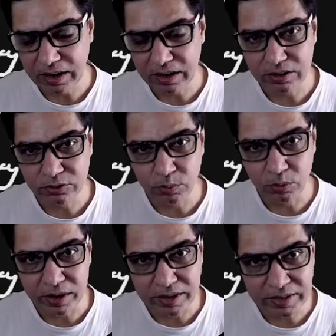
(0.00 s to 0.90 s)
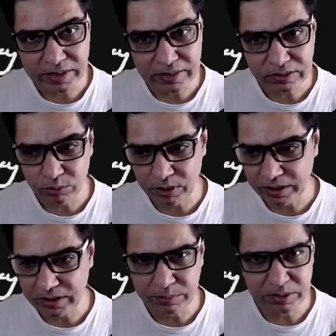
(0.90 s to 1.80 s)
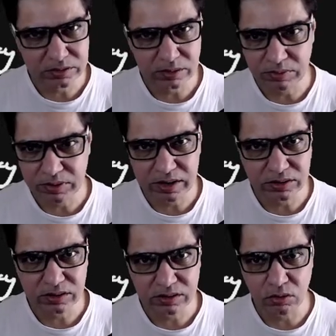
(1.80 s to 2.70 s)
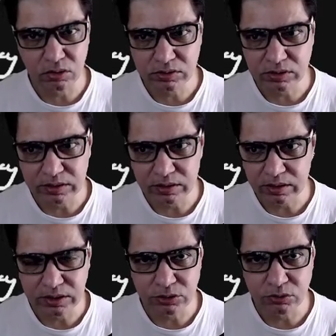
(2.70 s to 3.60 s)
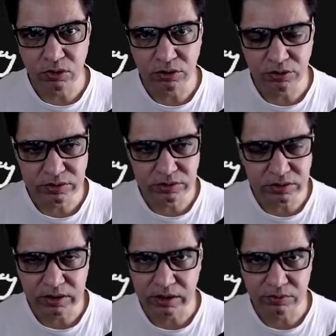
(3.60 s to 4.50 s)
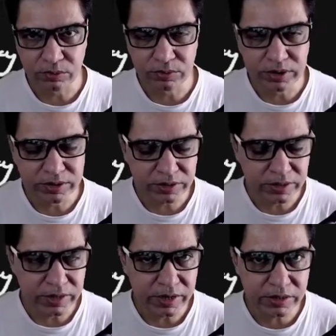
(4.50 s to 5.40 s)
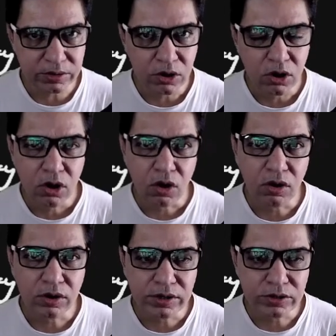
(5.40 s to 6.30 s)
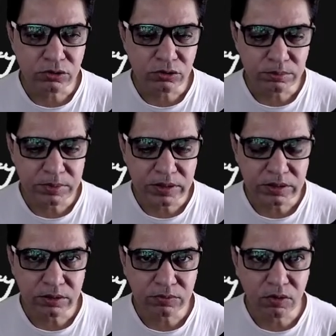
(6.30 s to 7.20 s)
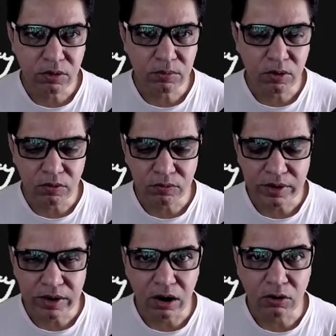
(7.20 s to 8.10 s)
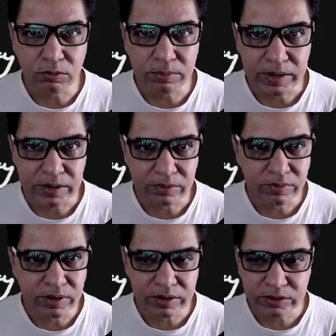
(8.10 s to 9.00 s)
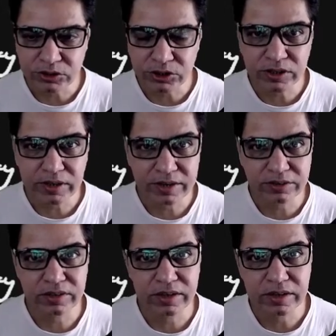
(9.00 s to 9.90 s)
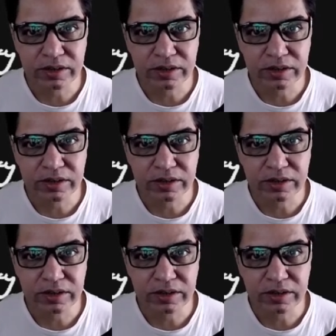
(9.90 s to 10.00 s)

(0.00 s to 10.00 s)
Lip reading: occur sporadically. Sporadically means someone gets a cause and again you can't trace it, like from where did he get it. Or it could be in the form of an outbreak where children, let's say,